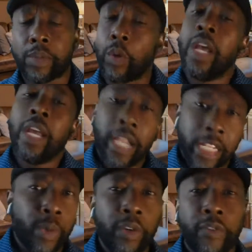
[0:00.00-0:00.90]
So
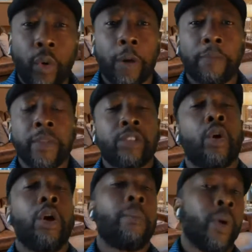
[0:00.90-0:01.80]
let's move forward.
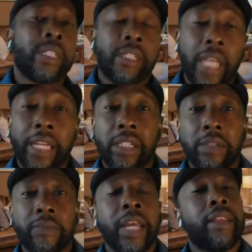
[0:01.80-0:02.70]
So
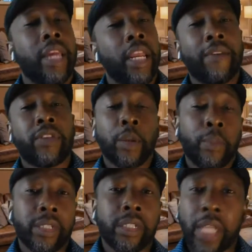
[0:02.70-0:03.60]
presentation, then after the
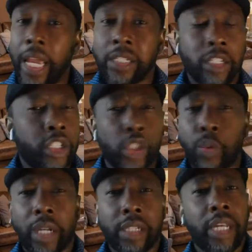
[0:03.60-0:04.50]
presentation, you just
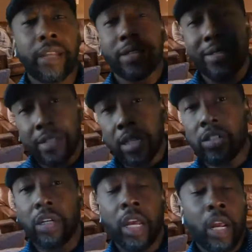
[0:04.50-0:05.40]
want to take the
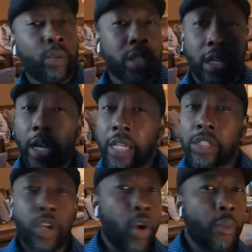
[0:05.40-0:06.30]
decision. Was it yes,
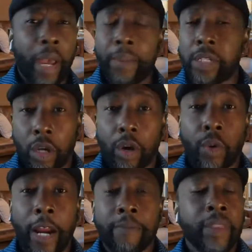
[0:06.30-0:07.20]
no, maybe so,
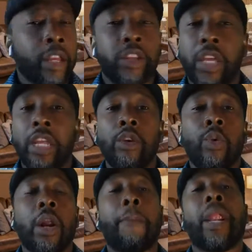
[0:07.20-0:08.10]
right? Then you
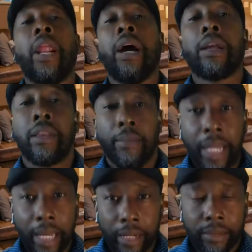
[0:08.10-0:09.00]
want to plug them
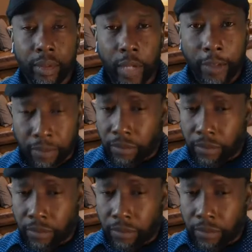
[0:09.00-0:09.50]
in, right?